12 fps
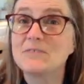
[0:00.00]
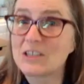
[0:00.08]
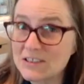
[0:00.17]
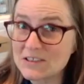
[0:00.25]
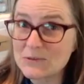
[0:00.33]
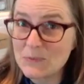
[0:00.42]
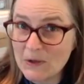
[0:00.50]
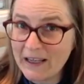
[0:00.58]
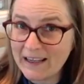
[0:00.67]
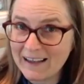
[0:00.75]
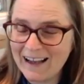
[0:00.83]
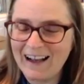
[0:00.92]
Just this
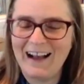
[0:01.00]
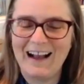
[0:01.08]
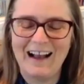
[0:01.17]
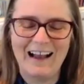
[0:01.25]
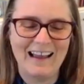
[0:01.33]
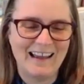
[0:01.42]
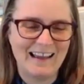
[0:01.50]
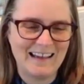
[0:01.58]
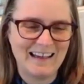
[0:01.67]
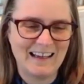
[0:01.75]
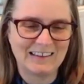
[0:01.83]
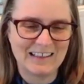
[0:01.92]
morning,
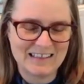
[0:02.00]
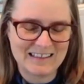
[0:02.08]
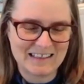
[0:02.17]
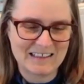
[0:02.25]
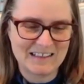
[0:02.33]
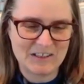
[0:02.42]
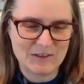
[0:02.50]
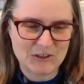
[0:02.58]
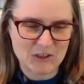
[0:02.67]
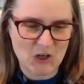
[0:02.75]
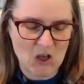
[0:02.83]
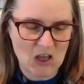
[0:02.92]
I listened to
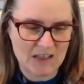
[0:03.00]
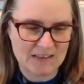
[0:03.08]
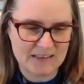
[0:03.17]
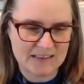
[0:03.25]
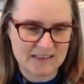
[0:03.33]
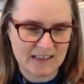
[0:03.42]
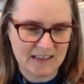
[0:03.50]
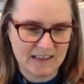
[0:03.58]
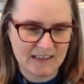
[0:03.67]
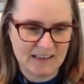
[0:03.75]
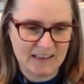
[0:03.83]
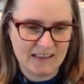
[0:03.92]
John's
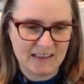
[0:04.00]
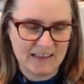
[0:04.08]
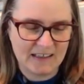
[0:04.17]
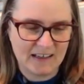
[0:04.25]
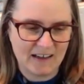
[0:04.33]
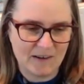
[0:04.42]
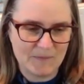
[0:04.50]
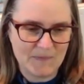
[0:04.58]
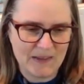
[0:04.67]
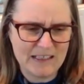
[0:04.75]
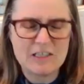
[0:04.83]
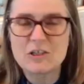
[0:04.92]

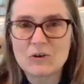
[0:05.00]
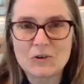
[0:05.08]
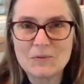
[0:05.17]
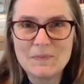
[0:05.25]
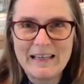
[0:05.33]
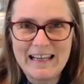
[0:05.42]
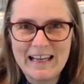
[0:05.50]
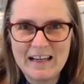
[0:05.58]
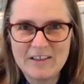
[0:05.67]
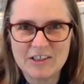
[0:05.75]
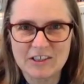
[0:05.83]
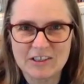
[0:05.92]
internal
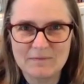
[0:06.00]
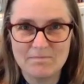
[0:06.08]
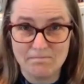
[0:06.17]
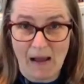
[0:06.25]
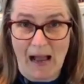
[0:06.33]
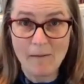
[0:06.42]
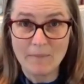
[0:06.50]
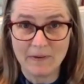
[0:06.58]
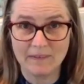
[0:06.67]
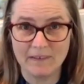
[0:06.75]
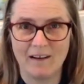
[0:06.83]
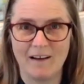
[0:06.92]
mediation map
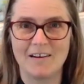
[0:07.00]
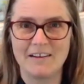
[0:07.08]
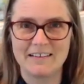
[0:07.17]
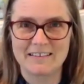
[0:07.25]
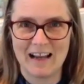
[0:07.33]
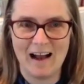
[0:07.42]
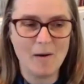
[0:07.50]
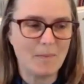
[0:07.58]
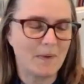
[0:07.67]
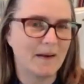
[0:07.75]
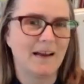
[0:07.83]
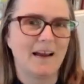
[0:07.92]
on his
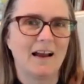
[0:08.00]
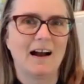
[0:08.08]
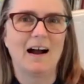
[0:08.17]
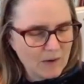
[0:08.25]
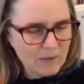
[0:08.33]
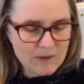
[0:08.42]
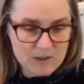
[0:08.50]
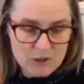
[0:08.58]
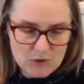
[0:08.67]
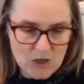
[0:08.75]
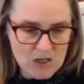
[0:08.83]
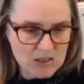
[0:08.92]
app, really
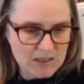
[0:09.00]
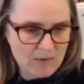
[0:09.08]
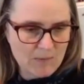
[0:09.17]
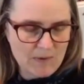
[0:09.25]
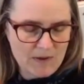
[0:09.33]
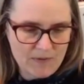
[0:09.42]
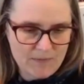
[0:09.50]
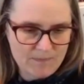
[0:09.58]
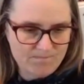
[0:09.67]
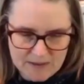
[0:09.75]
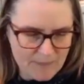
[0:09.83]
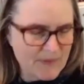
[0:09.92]
struggling with
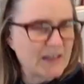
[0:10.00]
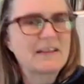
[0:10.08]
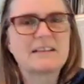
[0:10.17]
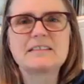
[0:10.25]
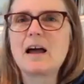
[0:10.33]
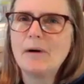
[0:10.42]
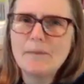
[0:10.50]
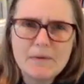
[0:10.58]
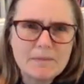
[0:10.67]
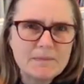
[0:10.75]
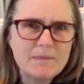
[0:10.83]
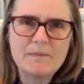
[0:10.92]
something that's come
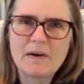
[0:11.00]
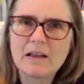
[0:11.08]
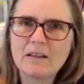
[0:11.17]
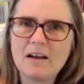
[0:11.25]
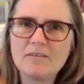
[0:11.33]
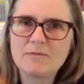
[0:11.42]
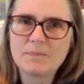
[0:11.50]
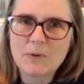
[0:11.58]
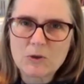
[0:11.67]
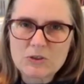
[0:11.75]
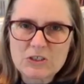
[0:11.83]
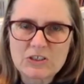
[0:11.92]
up in my life
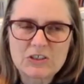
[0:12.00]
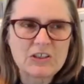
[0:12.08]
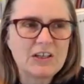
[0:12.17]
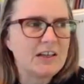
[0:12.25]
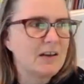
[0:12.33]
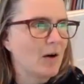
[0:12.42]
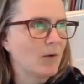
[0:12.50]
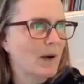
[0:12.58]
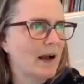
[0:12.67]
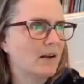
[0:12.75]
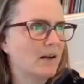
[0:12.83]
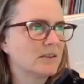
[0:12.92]
personally
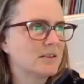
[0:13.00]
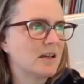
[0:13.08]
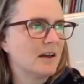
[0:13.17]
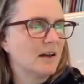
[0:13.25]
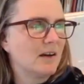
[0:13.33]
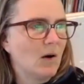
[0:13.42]
around